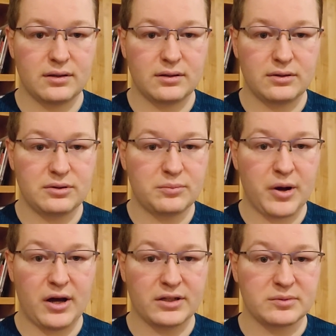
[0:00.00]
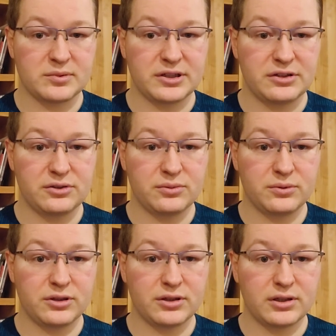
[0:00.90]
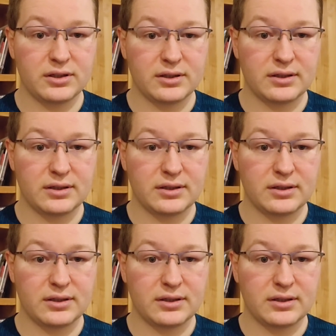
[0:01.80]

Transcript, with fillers: you could possibly do could.